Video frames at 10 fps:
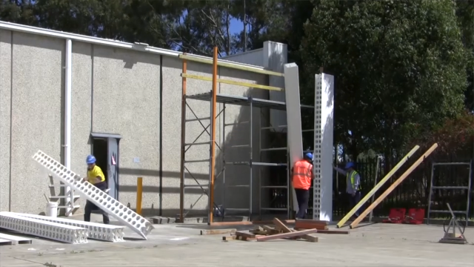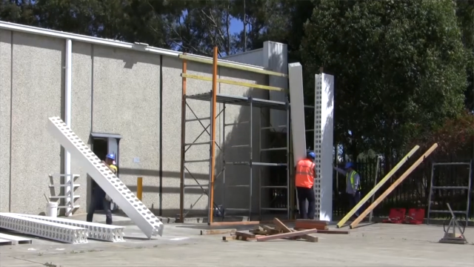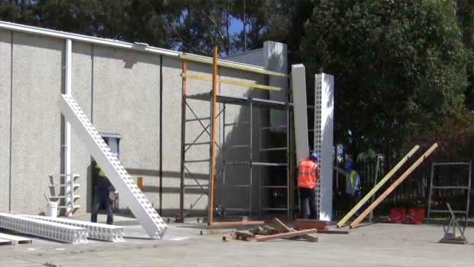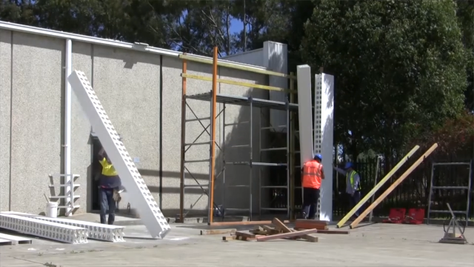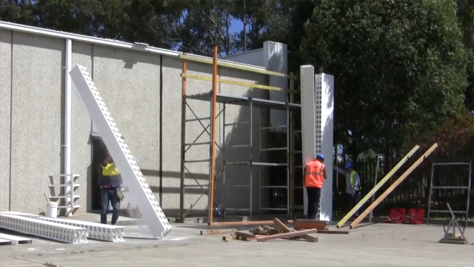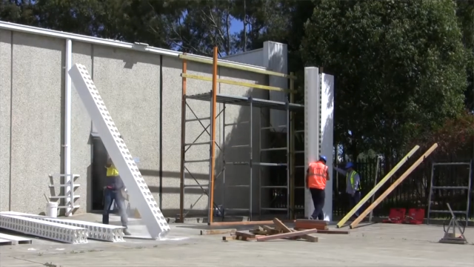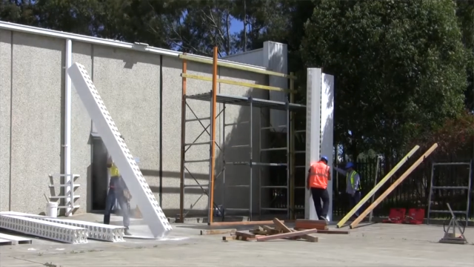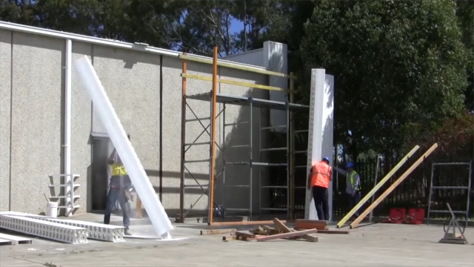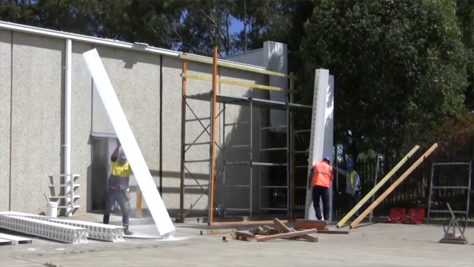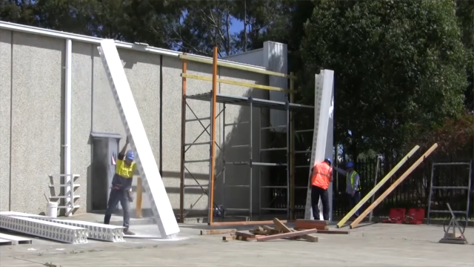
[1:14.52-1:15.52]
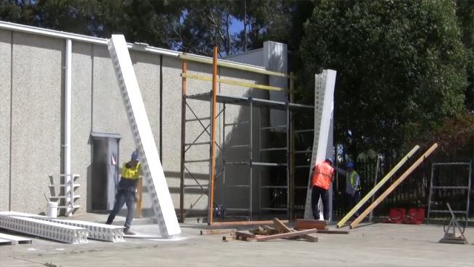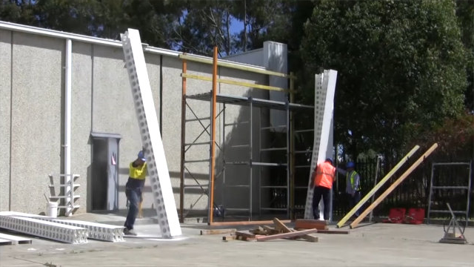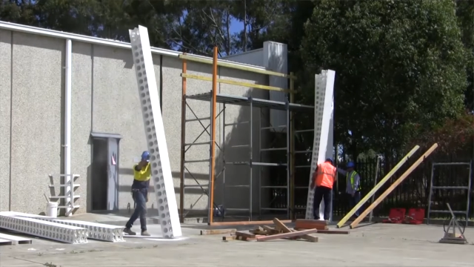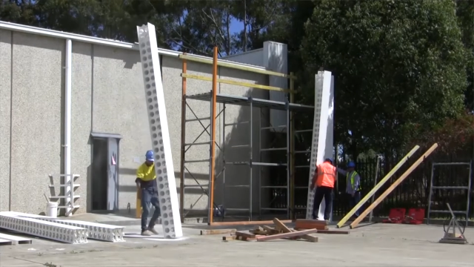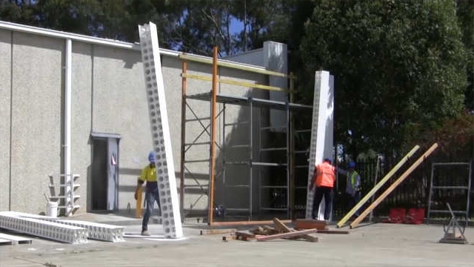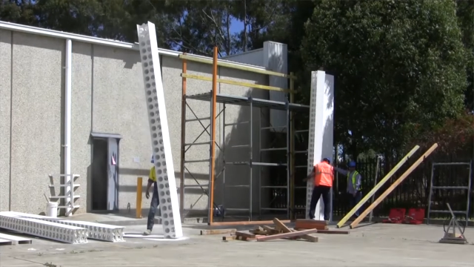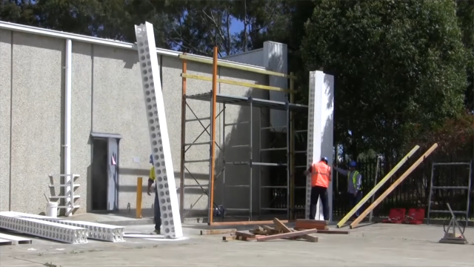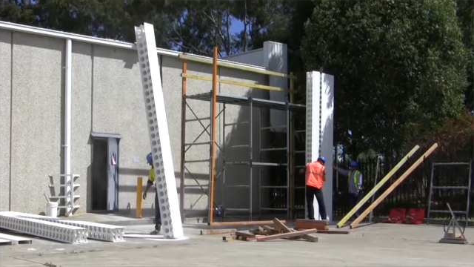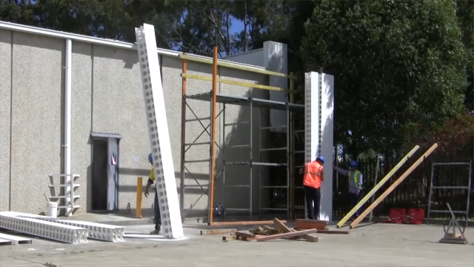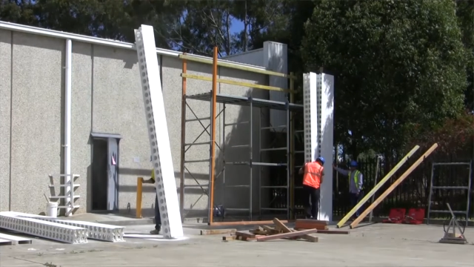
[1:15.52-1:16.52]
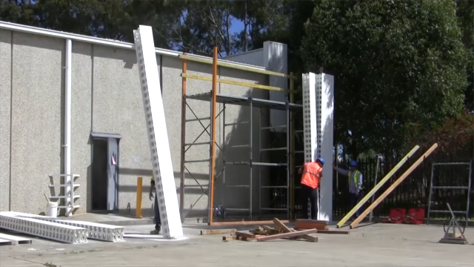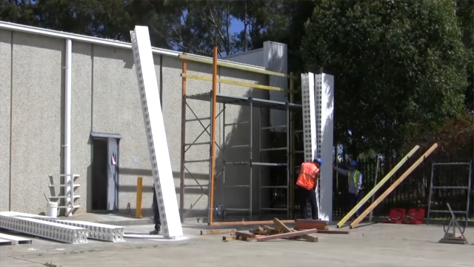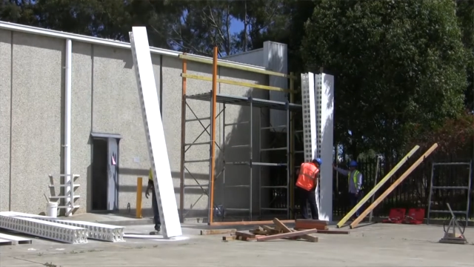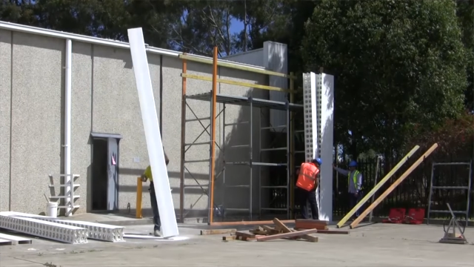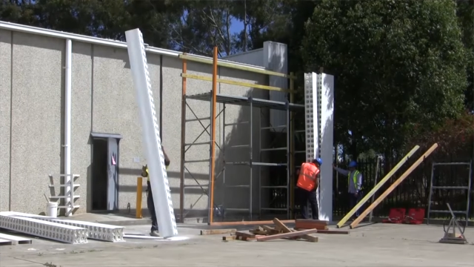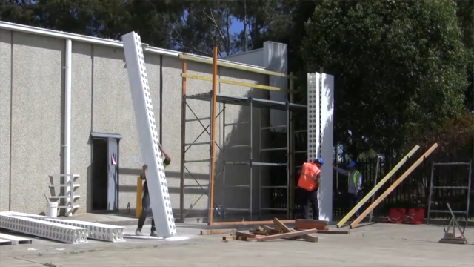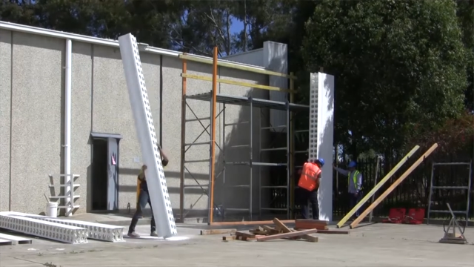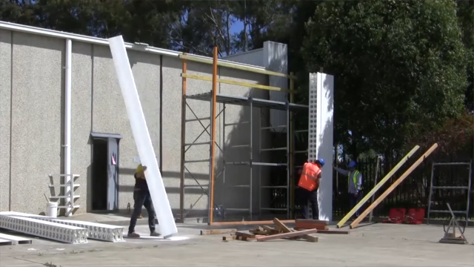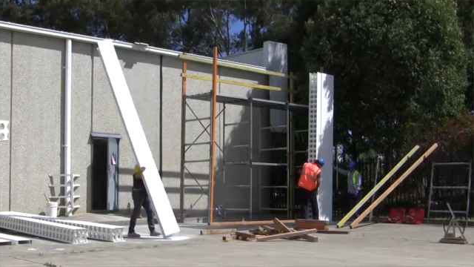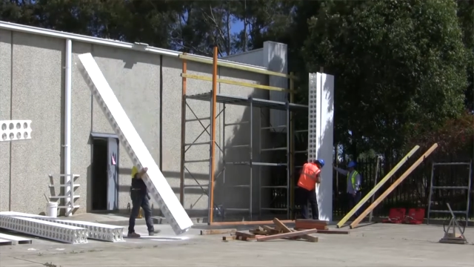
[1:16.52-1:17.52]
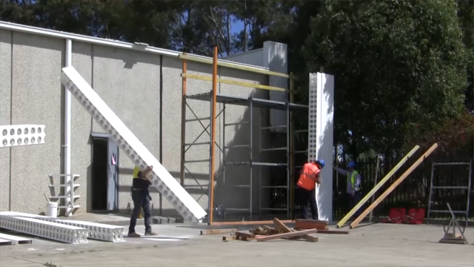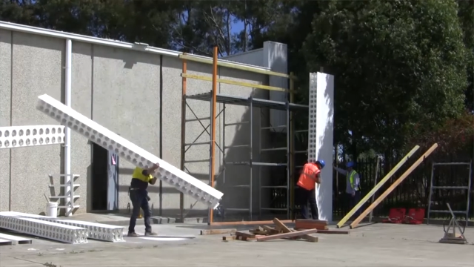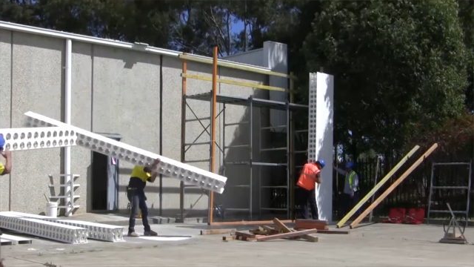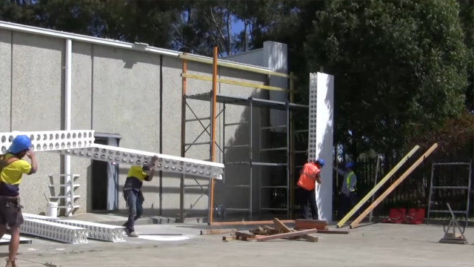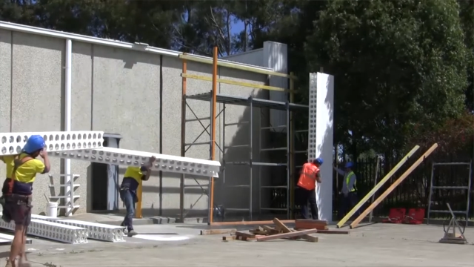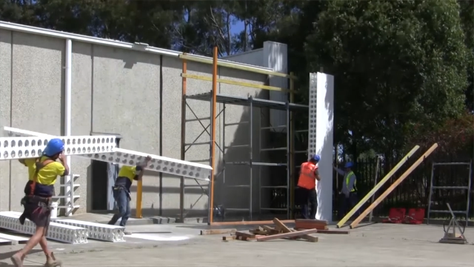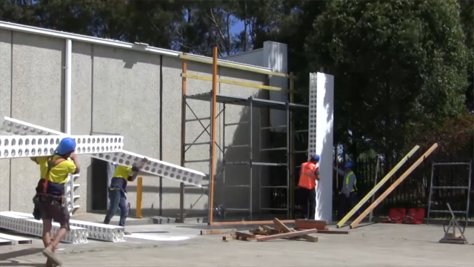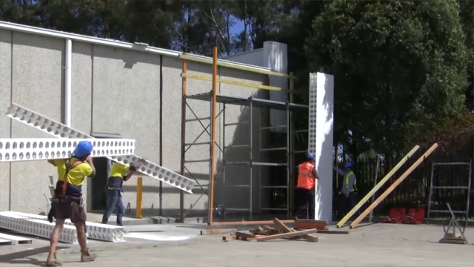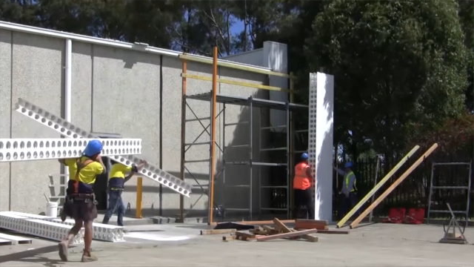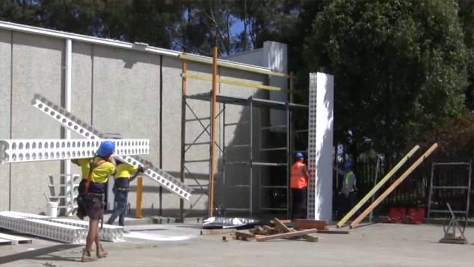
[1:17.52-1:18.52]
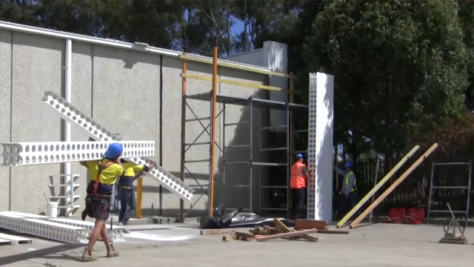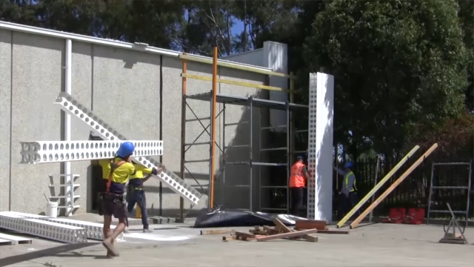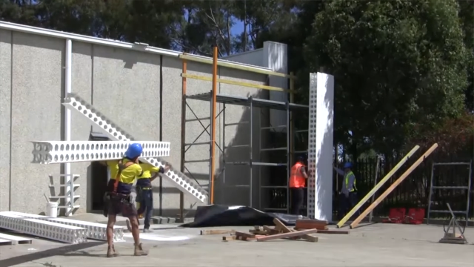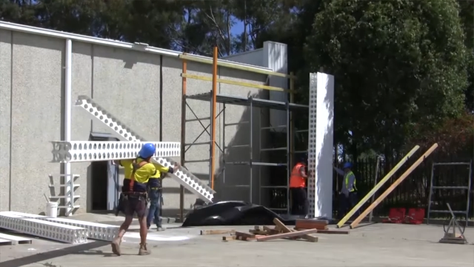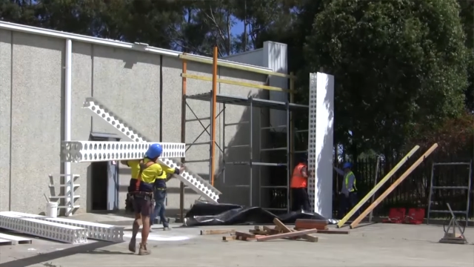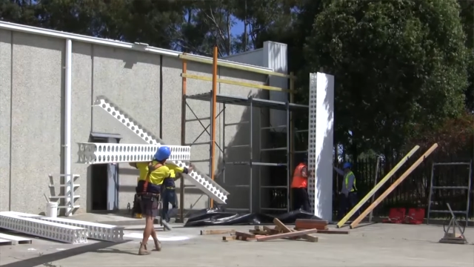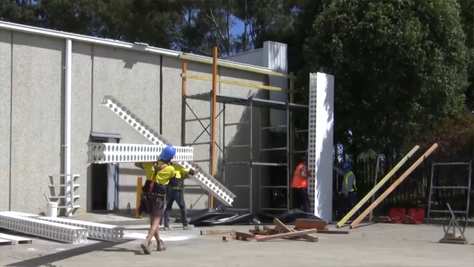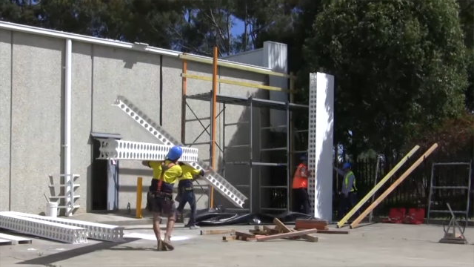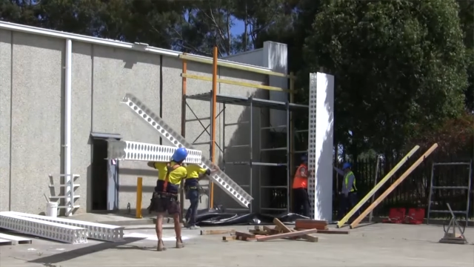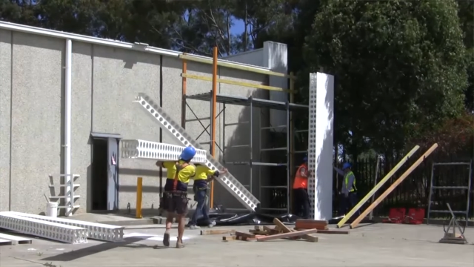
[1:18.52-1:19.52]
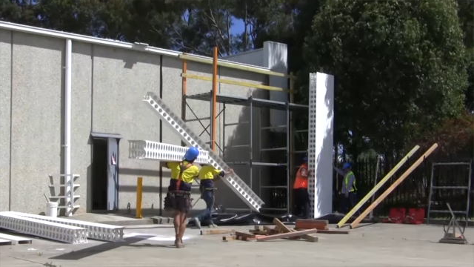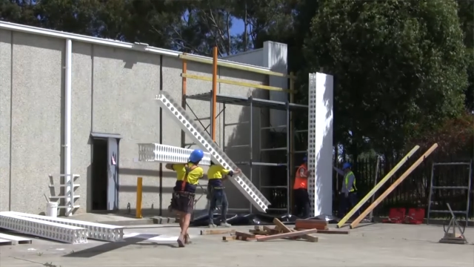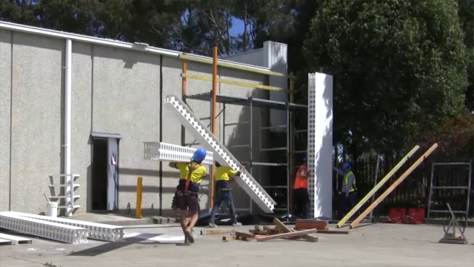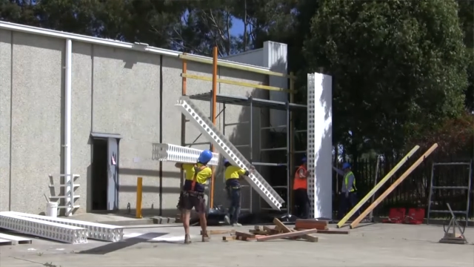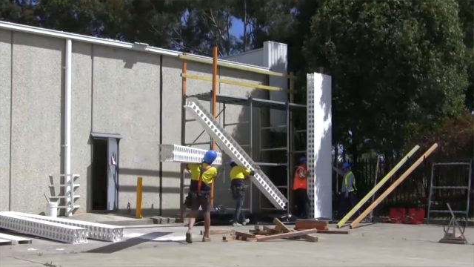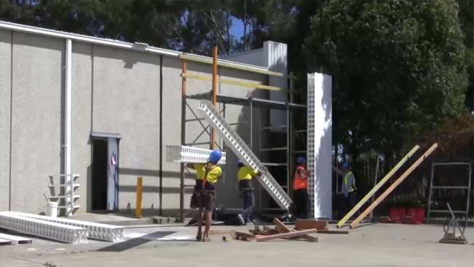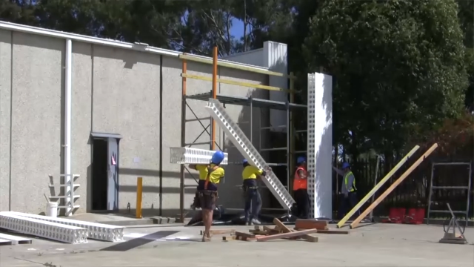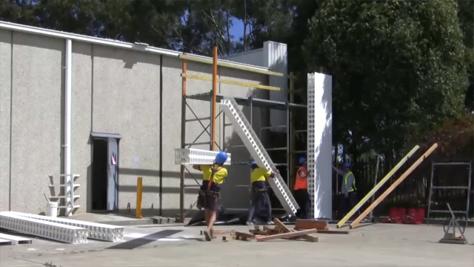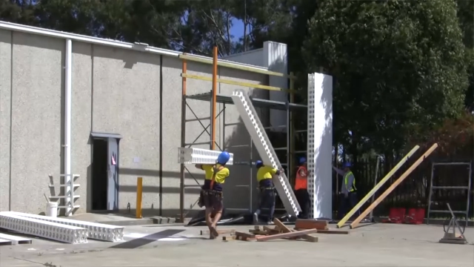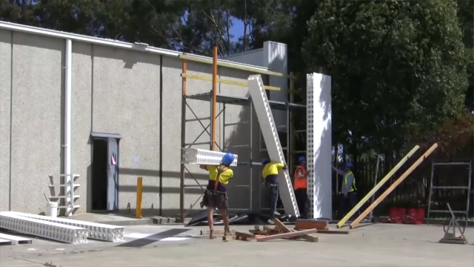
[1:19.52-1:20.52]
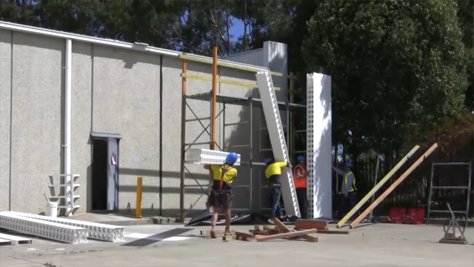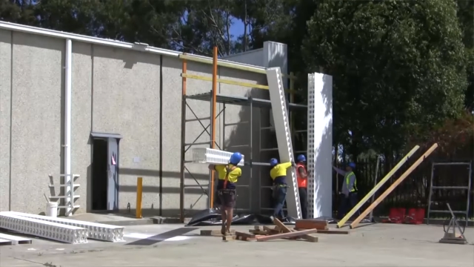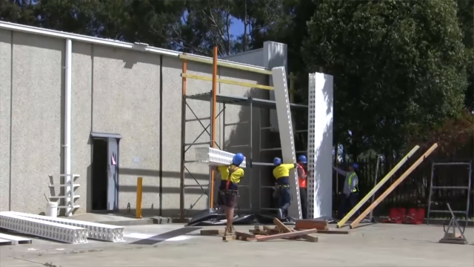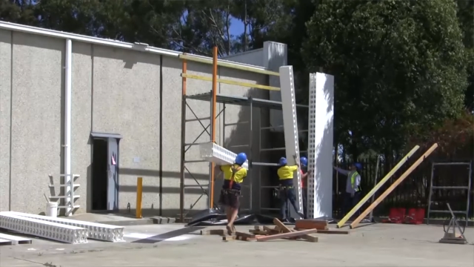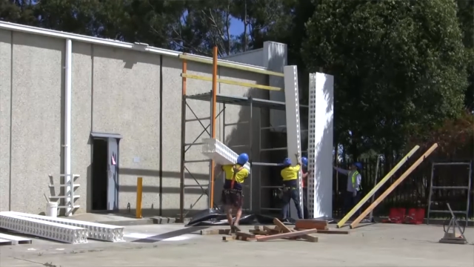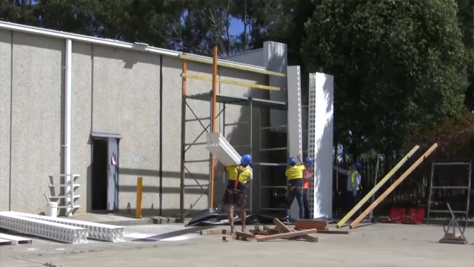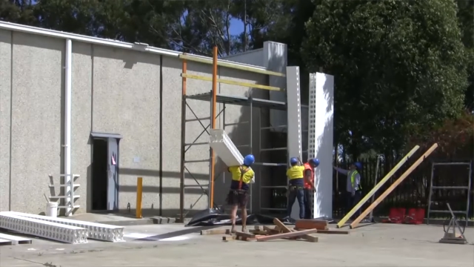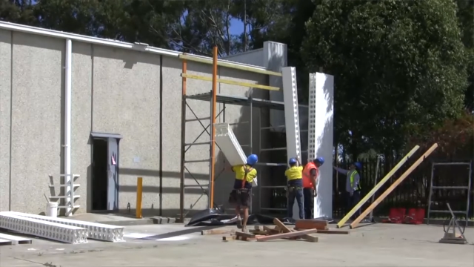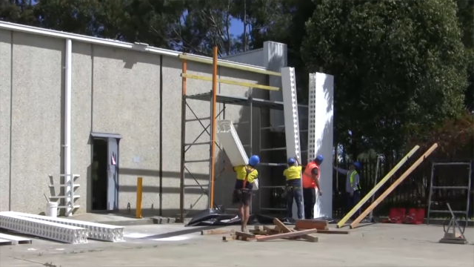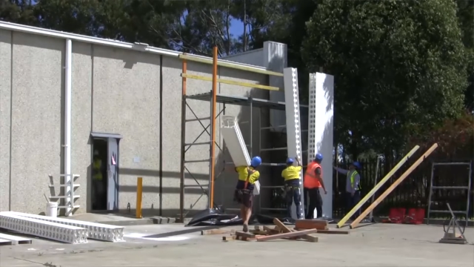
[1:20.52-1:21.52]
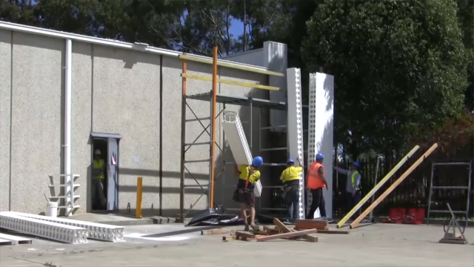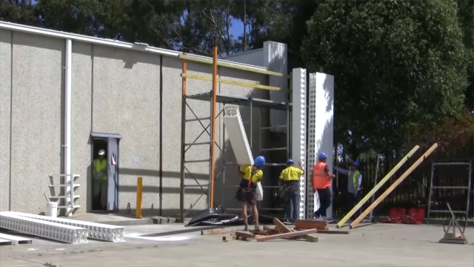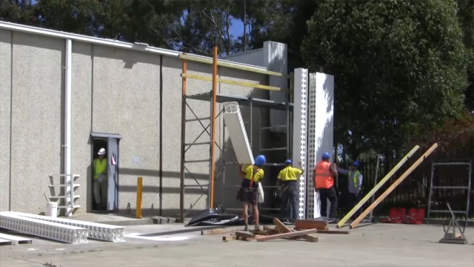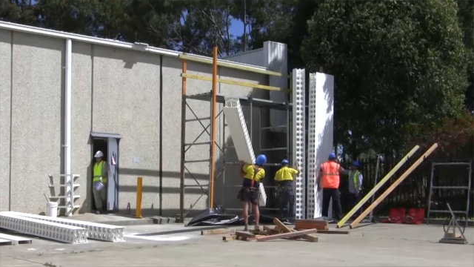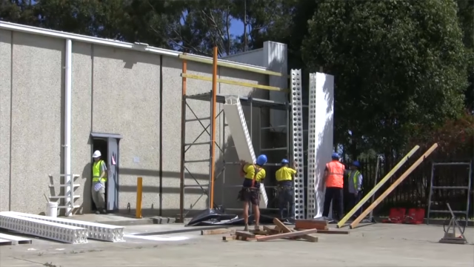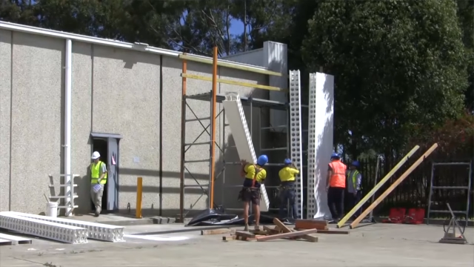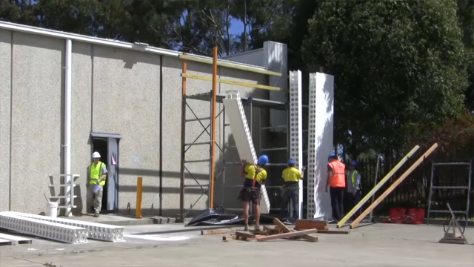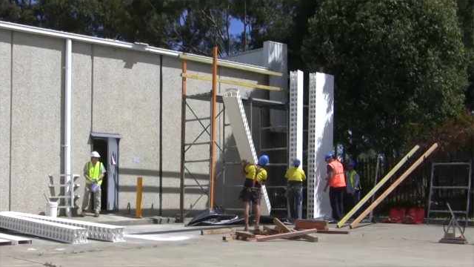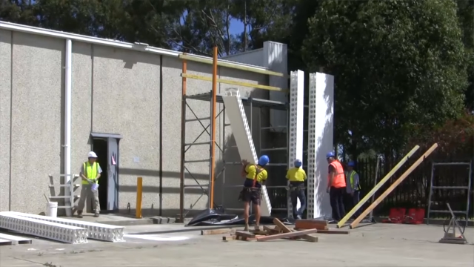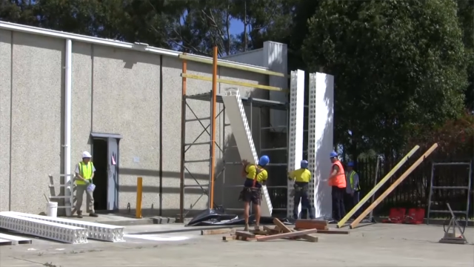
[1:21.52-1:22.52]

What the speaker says: No face is visible, so there are no lips to read.